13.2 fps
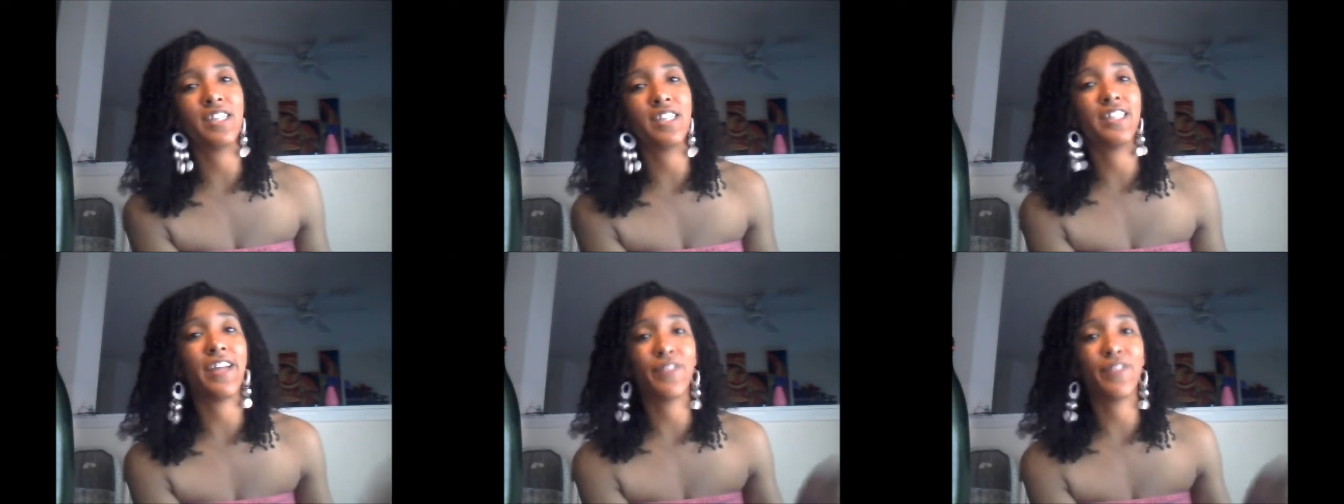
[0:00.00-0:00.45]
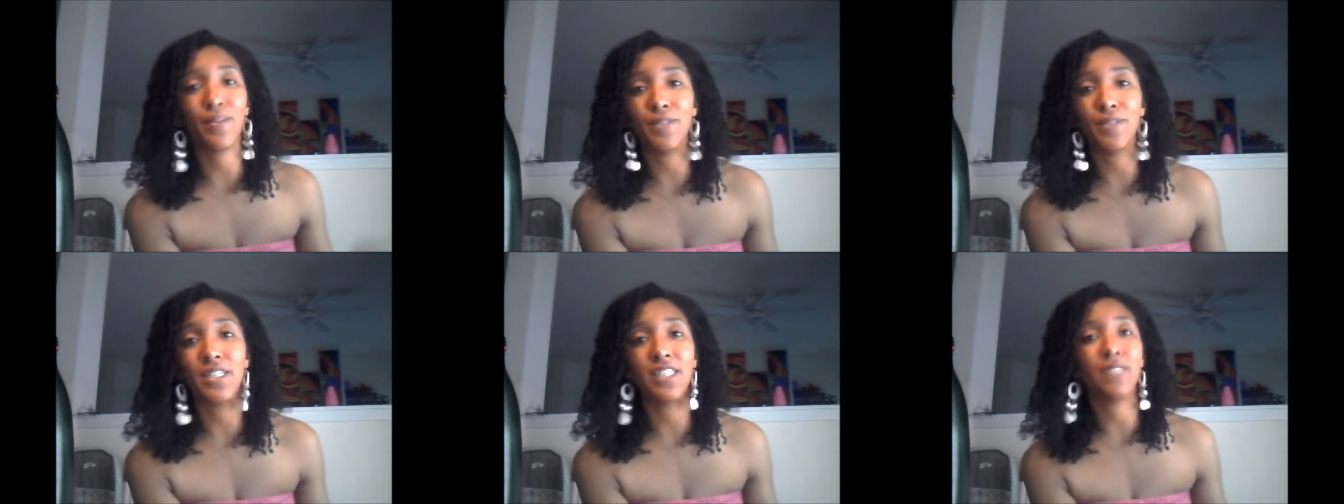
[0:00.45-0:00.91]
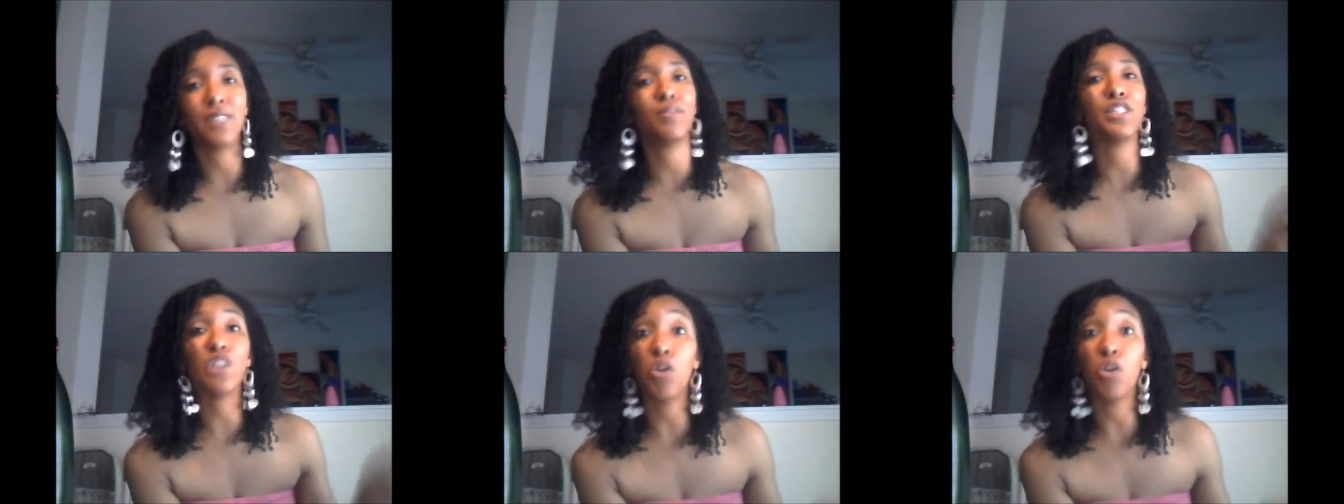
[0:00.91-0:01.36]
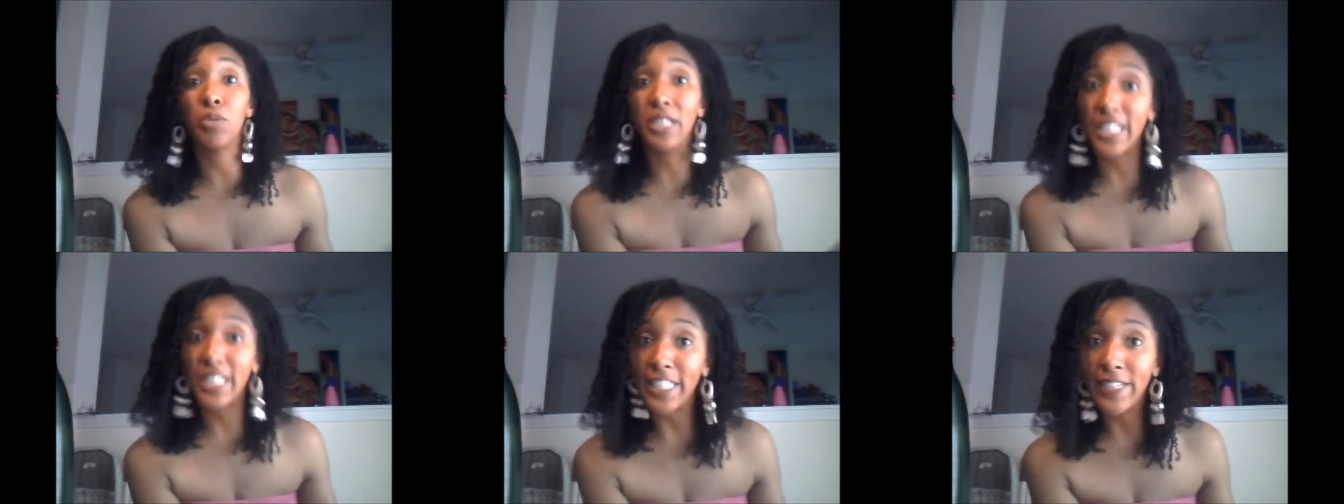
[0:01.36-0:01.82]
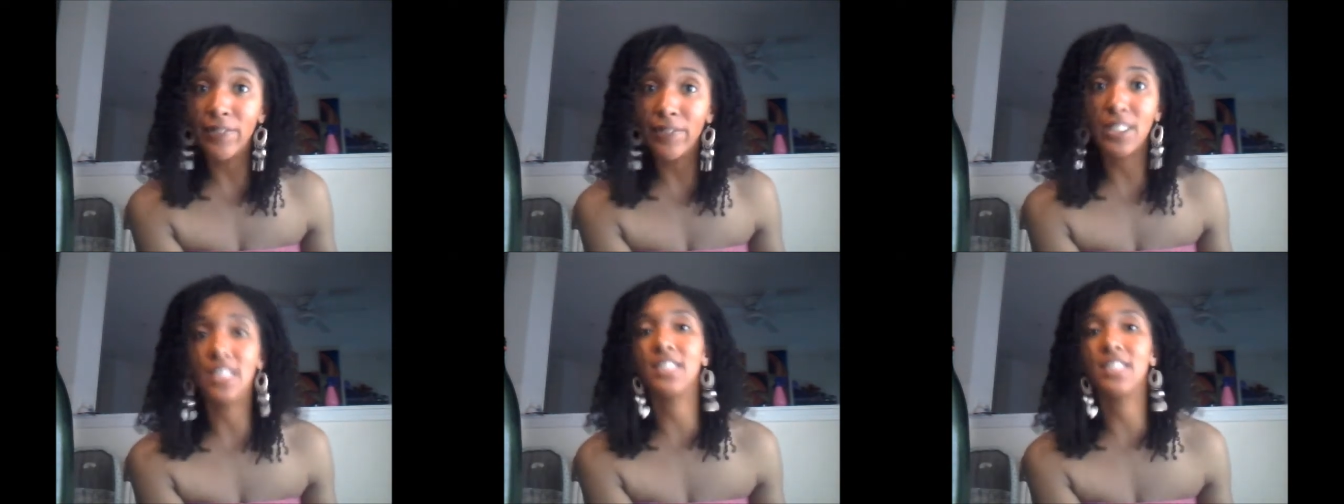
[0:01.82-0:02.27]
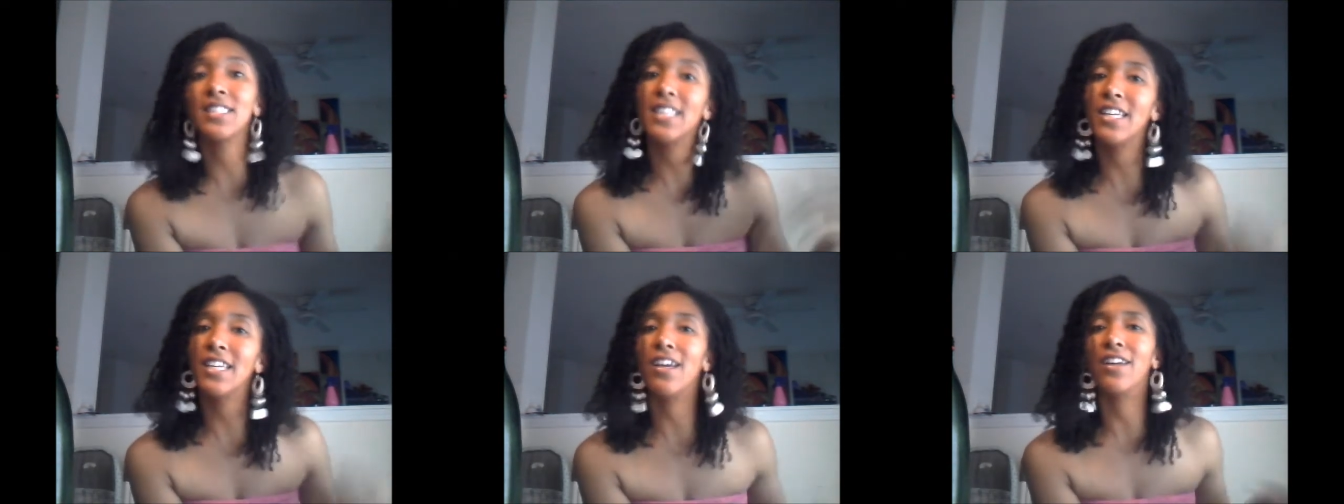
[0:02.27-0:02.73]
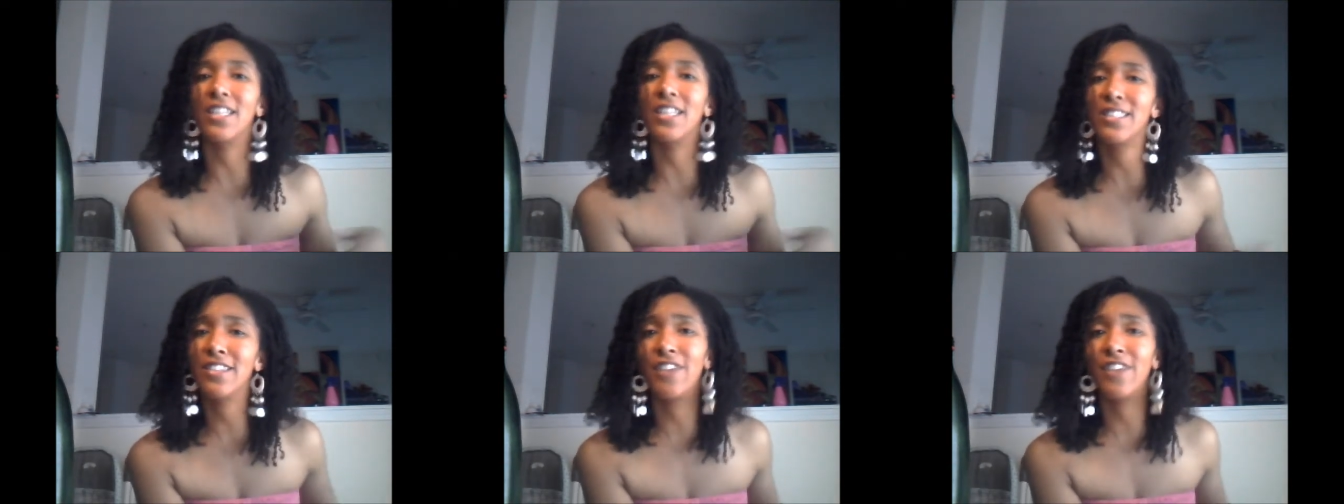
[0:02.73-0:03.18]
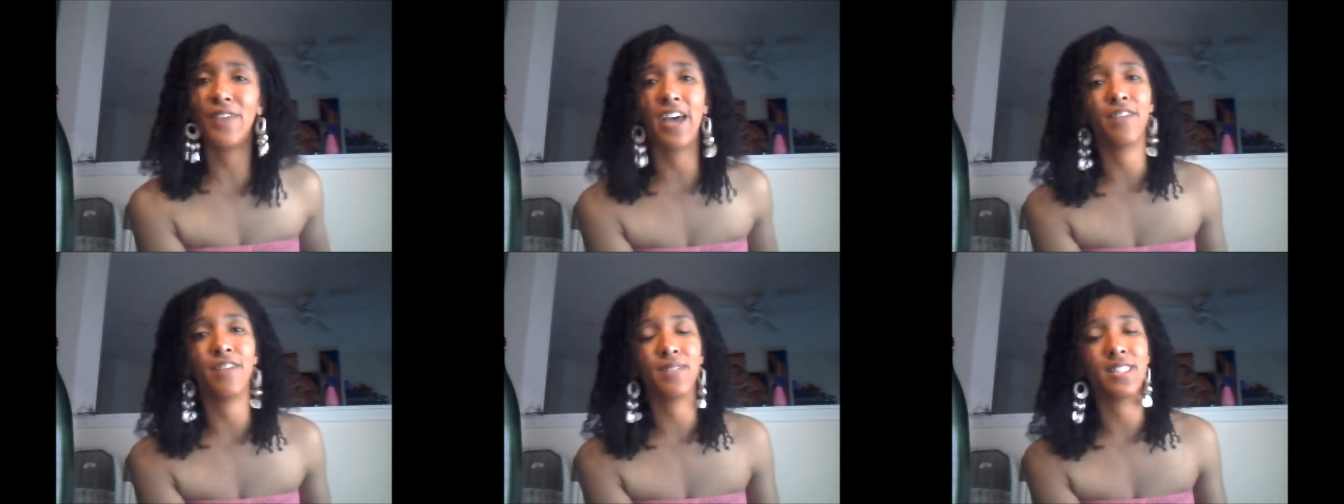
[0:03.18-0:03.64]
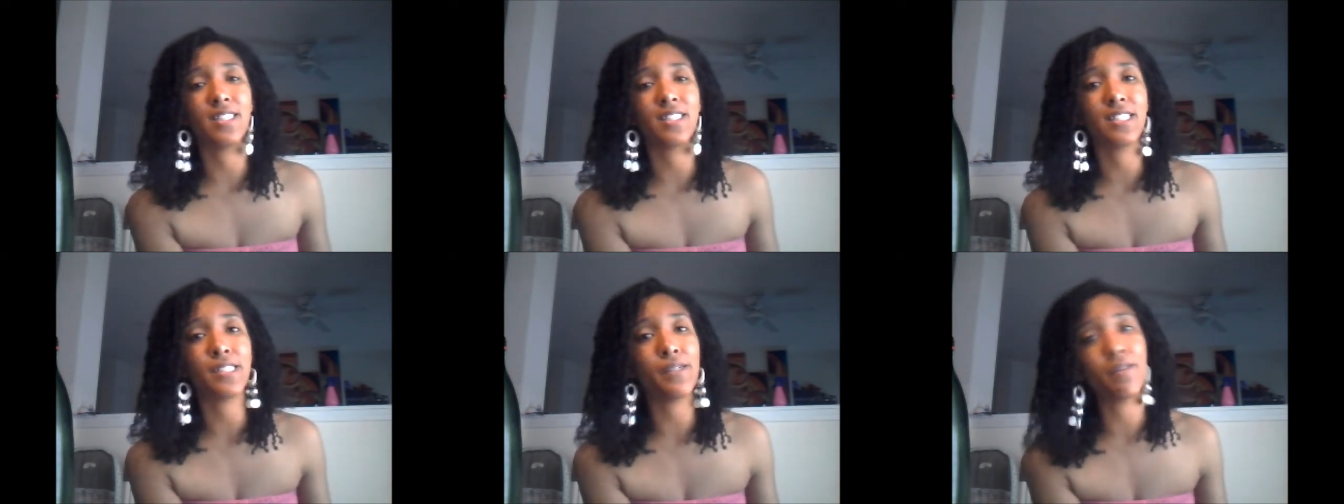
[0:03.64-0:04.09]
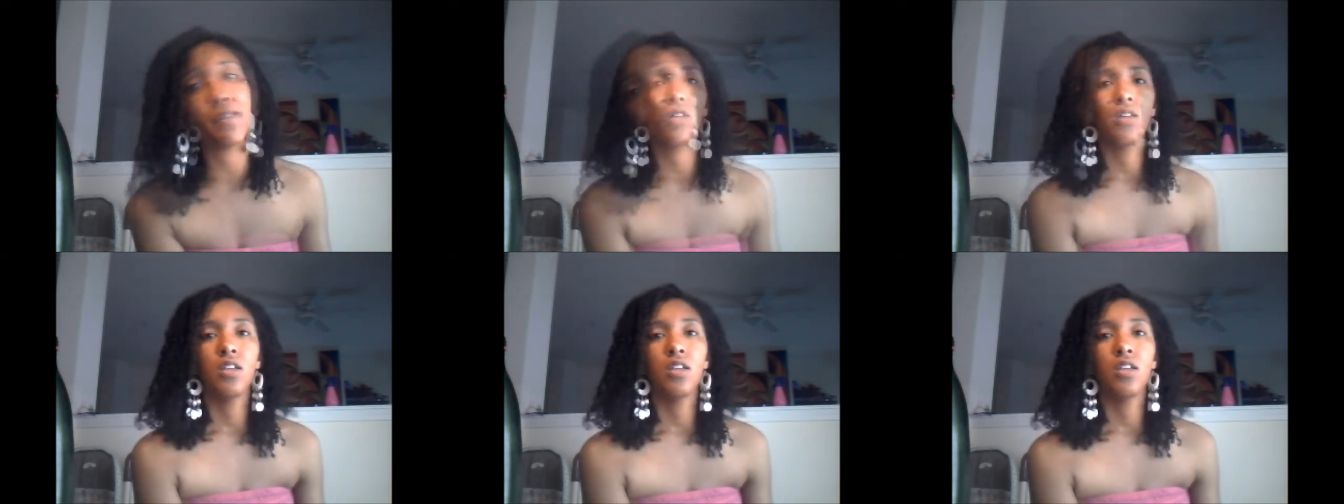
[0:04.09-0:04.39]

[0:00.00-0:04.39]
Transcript: and after I'm done, I'm just so relieved to just get all that stuff out of my system.